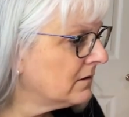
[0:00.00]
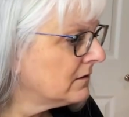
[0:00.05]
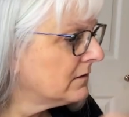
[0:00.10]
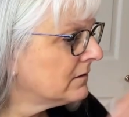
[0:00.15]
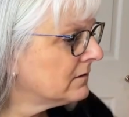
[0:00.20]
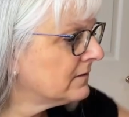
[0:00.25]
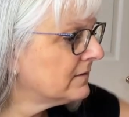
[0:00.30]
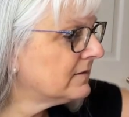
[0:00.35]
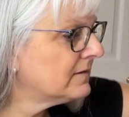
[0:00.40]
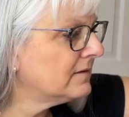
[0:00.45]

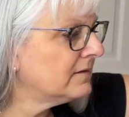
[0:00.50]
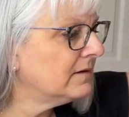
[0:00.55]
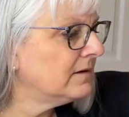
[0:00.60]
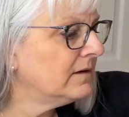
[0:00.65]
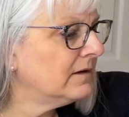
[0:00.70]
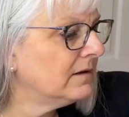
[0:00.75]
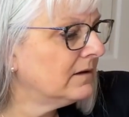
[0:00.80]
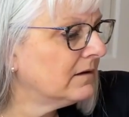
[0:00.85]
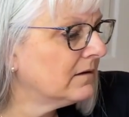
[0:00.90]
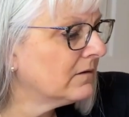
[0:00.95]

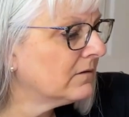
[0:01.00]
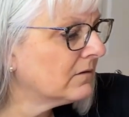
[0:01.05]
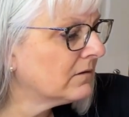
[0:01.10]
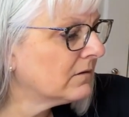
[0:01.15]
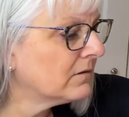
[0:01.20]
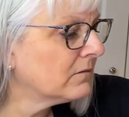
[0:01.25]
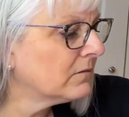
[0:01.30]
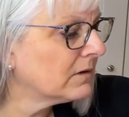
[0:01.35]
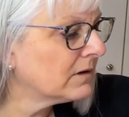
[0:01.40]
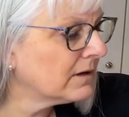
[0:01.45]
See
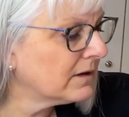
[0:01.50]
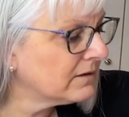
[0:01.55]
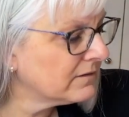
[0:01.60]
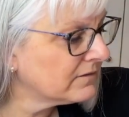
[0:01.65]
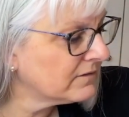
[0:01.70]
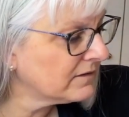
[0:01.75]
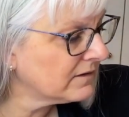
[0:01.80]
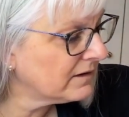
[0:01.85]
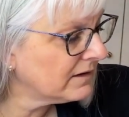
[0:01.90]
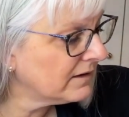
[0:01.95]
what
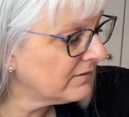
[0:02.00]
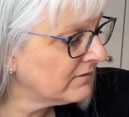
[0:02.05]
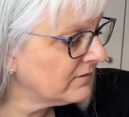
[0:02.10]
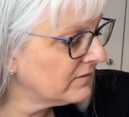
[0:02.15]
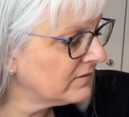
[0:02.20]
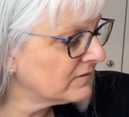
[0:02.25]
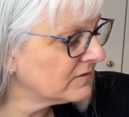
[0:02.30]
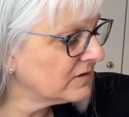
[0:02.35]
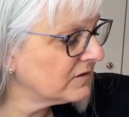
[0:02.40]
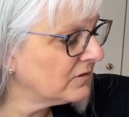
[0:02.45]
else I have.
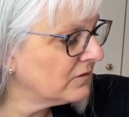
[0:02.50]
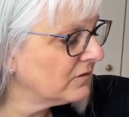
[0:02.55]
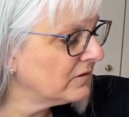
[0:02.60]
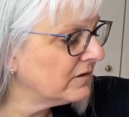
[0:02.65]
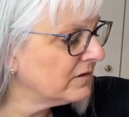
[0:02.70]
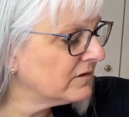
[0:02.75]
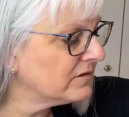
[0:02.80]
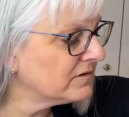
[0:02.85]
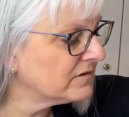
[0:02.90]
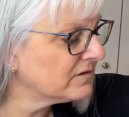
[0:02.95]

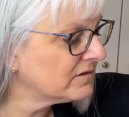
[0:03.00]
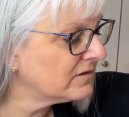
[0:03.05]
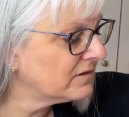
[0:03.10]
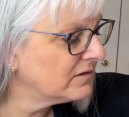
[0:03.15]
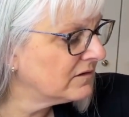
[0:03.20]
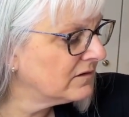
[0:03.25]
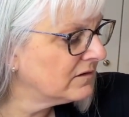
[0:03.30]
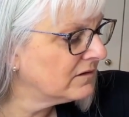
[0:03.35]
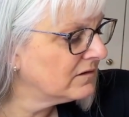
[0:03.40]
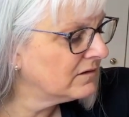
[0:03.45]
So
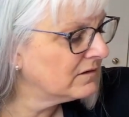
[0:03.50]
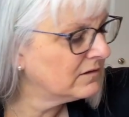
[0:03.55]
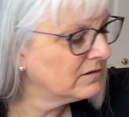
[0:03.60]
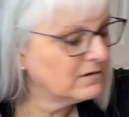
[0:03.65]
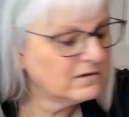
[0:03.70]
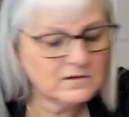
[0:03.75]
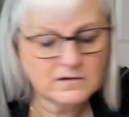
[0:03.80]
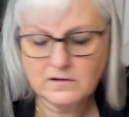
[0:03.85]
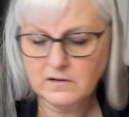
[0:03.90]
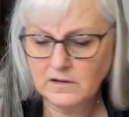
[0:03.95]

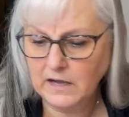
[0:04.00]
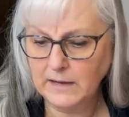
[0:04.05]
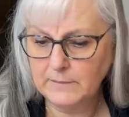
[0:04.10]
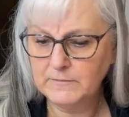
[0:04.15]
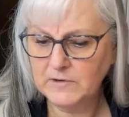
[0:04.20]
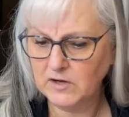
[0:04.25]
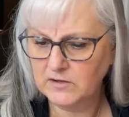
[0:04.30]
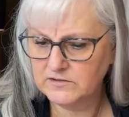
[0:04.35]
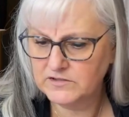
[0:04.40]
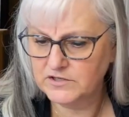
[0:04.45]
I'm
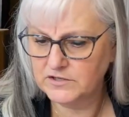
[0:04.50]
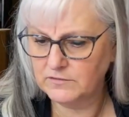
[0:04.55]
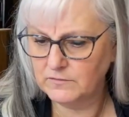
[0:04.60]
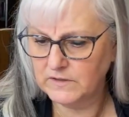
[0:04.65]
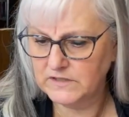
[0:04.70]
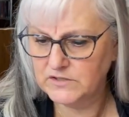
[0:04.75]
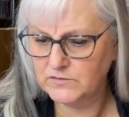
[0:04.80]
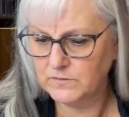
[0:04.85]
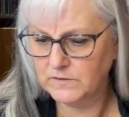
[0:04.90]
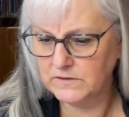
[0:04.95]
not sure
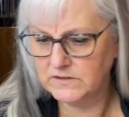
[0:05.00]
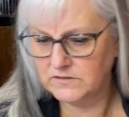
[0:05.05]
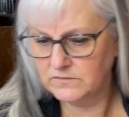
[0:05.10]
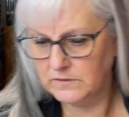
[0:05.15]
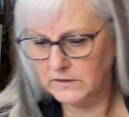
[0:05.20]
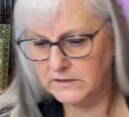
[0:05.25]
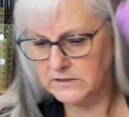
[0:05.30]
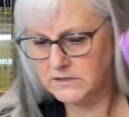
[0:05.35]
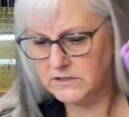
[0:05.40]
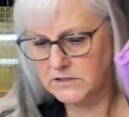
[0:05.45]
which one's
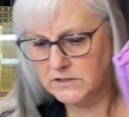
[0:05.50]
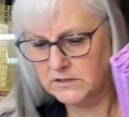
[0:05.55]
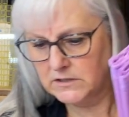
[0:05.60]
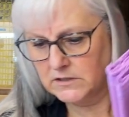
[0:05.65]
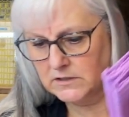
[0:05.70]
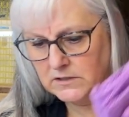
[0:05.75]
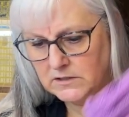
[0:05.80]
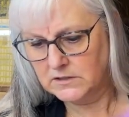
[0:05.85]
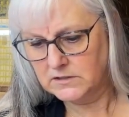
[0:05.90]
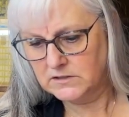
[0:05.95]
which.
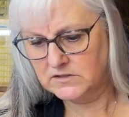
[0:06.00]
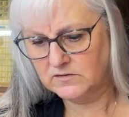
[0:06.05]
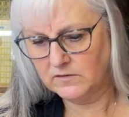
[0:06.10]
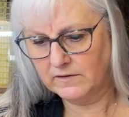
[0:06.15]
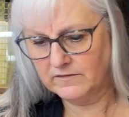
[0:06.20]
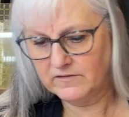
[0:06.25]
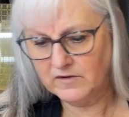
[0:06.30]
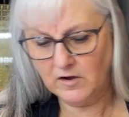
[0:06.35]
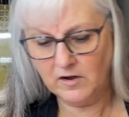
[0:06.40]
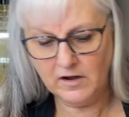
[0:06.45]
So
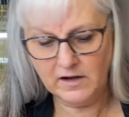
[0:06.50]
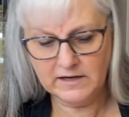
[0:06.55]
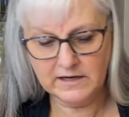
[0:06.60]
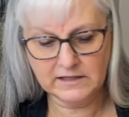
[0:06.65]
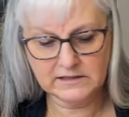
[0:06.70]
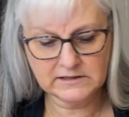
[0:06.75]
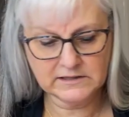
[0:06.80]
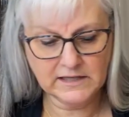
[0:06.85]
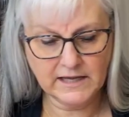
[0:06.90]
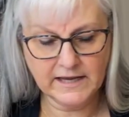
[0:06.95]
I've got
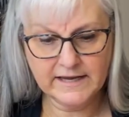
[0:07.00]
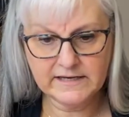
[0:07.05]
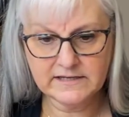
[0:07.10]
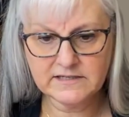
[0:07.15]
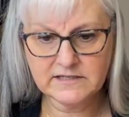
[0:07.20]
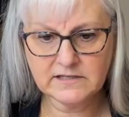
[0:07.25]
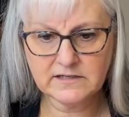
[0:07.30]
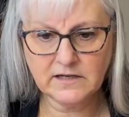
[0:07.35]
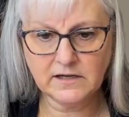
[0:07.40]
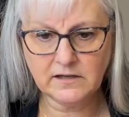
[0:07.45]
a
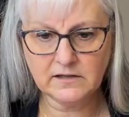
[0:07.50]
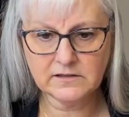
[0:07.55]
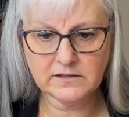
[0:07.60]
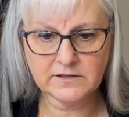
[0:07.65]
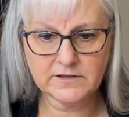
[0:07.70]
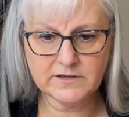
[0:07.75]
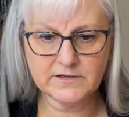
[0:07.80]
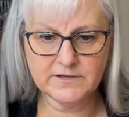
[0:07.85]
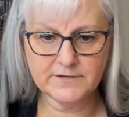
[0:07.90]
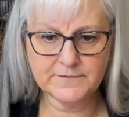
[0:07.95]
light
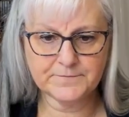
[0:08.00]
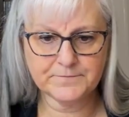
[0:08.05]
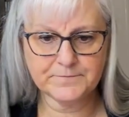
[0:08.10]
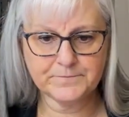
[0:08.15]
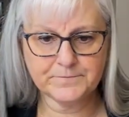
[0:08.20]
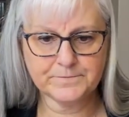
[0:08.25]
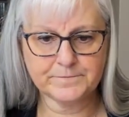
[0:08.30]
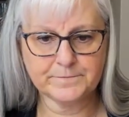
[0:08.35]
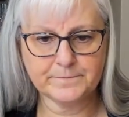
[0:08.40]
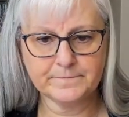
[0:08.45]
colored
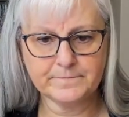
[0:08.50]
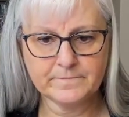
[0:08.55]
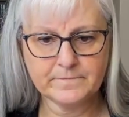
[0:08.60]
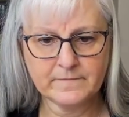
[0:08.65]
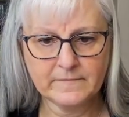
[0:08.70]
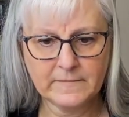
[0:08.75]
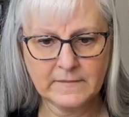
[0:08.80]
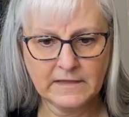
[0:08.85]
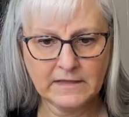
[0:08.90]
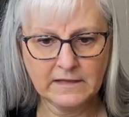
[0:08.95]

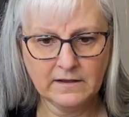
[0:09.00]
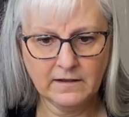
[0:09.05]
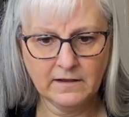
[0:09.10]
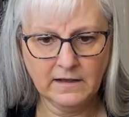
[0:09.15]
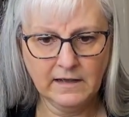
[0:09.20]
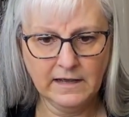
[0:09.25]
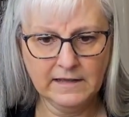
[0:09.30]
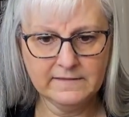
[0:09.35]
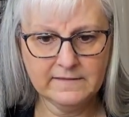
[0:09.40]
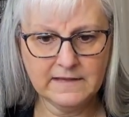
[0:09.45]

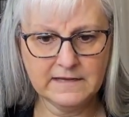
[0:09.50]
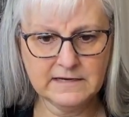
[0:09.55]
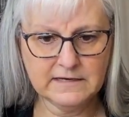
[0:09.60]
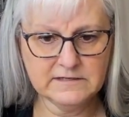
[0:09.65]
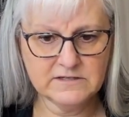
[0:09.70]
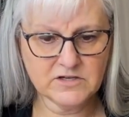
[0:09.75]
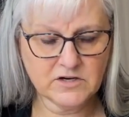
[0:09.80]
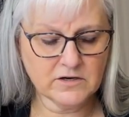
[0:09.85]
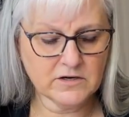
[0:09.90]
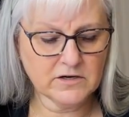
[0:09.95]
and then a
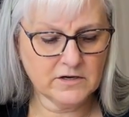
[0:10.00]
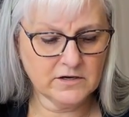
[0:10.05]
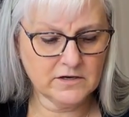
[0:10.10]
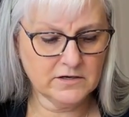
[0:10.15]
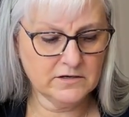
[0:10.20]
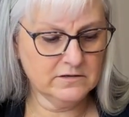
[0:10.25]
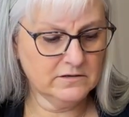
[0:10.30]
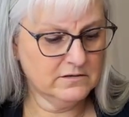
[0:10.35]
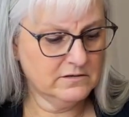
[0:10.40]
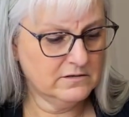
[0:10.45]

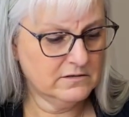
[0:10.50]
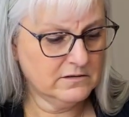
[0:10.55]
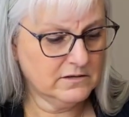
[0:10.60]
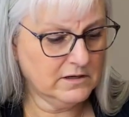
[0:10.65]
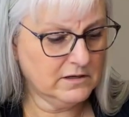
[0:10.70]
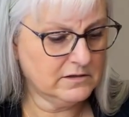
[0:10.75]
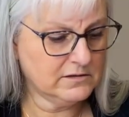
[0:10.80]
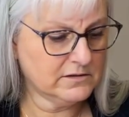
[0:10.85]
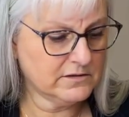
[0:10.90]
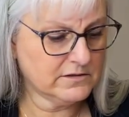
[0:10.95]
darker
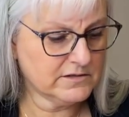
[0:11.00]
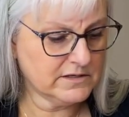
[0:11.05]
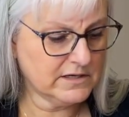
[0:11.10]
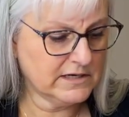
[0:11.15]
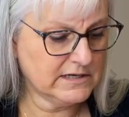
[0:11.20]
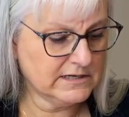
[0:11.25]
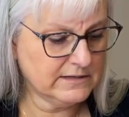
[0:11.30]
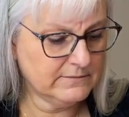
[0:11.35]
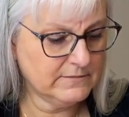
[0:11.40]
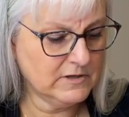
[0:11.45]
colored,
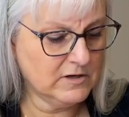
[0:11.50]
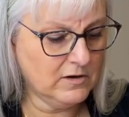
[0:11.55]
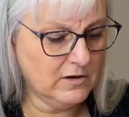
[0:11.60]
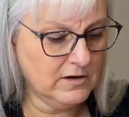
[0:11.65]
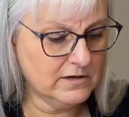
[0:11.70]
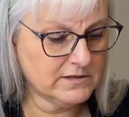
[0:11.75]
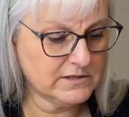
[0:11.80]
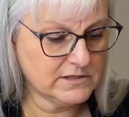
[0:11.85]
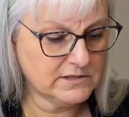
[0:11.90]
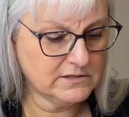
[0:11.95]
and I'm
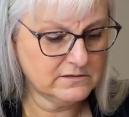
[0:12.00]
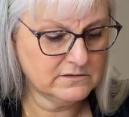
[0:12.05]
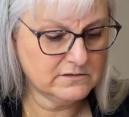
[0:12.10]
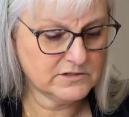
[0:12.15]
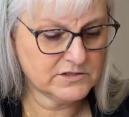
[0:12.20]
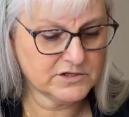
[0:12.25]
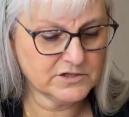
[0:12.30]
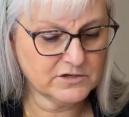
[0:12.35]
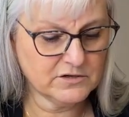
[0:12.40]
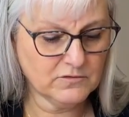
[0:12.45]
not
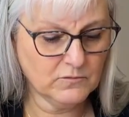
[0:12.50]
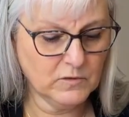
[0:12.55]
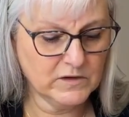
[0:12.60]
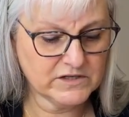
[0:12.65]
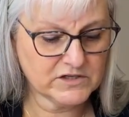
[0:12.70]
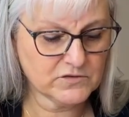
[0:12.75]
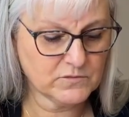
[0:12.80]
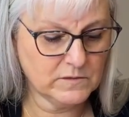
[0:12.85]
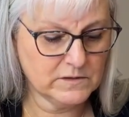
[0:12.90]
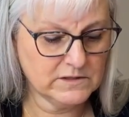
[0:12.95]
sure
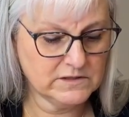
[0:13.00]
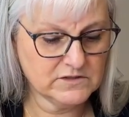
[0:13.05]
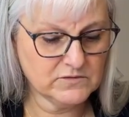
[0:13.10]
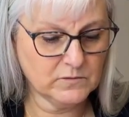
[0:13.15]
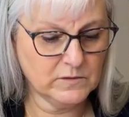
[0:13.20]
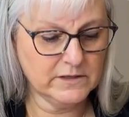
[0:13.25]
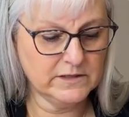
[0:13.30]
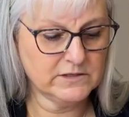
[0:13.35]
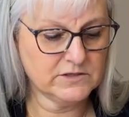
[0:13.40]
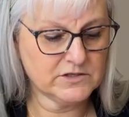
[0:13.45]
which one is
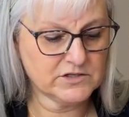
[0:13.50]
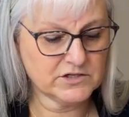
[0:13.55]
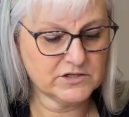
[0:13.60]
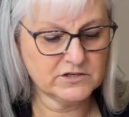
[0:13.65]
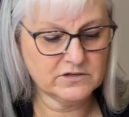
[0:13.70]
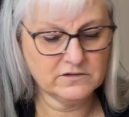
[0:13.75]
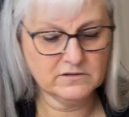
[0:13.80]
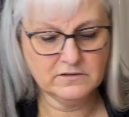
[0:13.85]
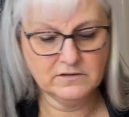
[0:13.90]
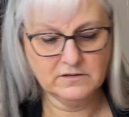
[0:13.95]
which.
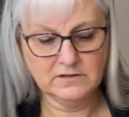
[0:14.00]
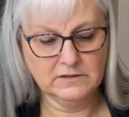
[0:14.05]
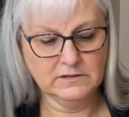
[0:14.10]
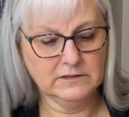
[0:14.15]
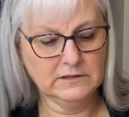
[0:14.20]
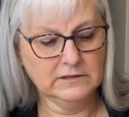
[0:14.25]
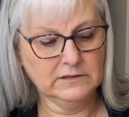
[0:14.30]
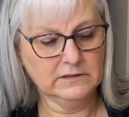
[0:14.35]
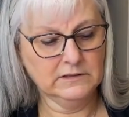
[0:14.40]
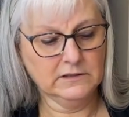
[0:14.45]

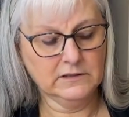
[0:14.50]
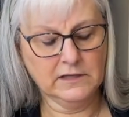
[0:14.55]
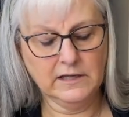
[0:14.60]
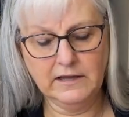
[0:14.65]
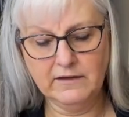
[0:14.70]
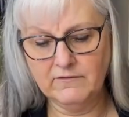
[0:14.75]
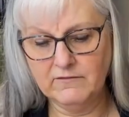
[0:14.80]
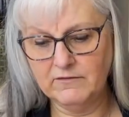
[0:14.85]
I have a